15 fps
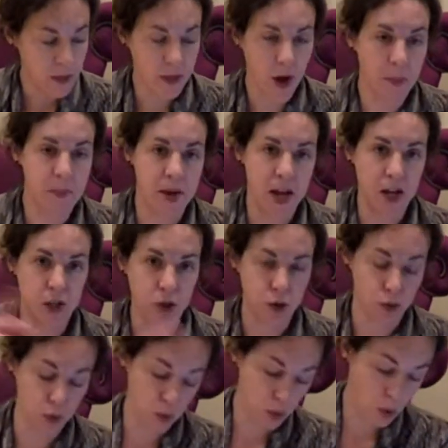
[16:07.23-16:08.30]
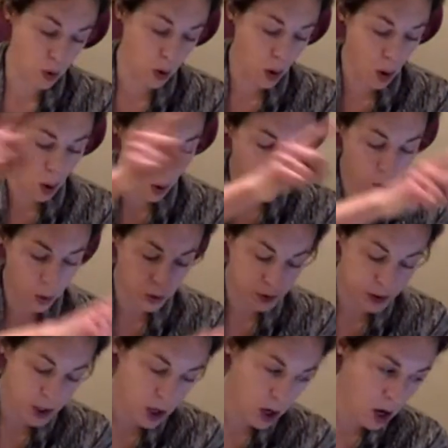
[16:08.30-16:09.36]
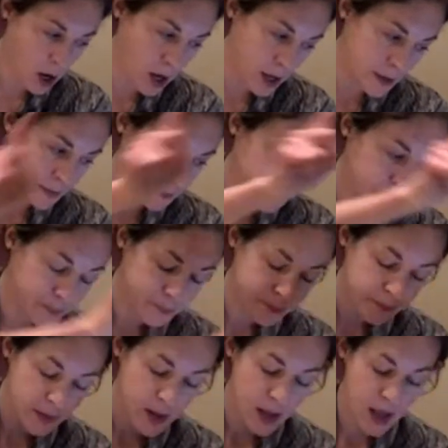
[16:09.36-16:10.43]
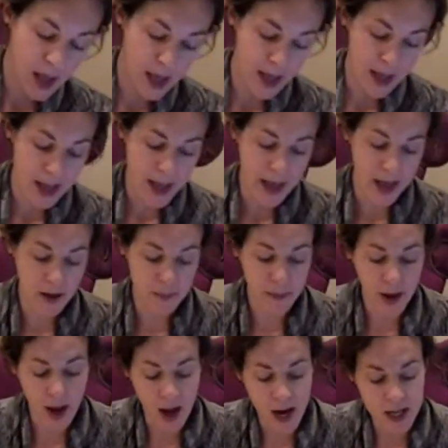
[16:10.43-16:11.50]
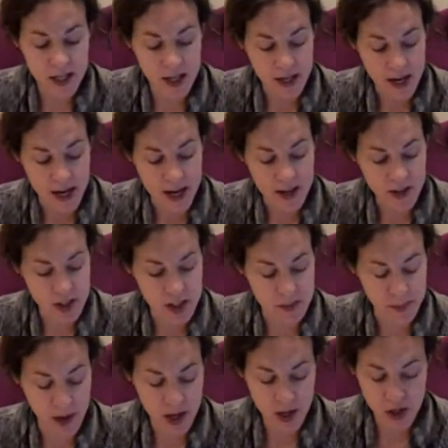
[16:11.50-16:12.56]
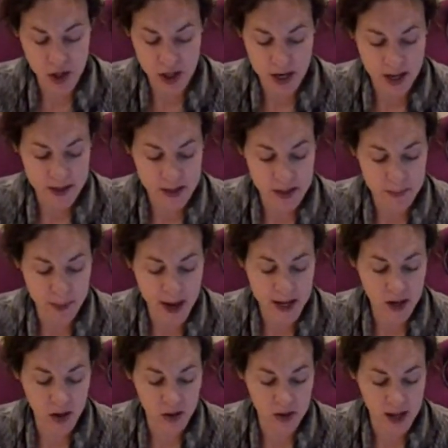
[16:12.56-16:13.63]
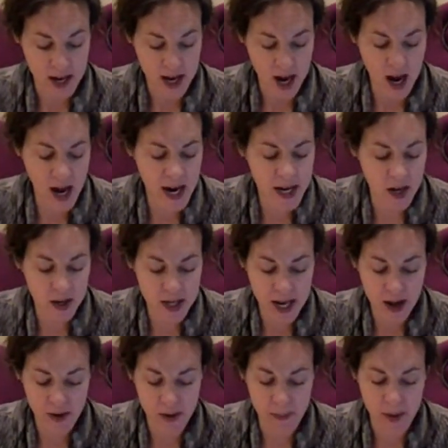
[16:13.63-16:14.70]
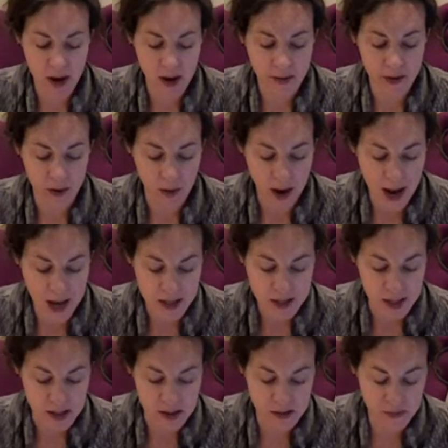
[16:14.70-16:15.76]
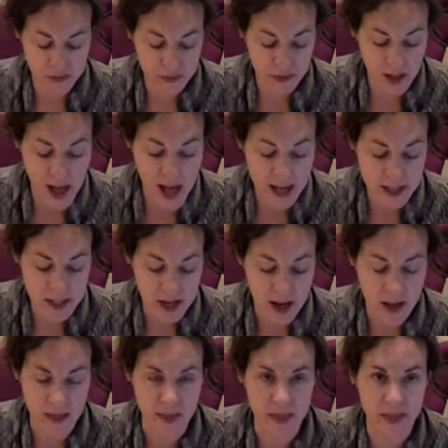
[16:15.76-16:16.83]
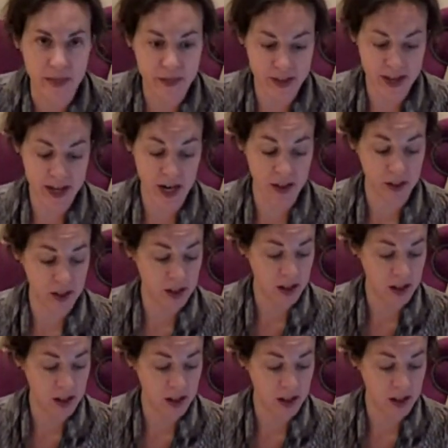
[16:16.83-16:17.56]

The peach rolled on, and behind it, Aunt Sponge and Aunt Spiker lay ironed out upon the grass as flat and thin and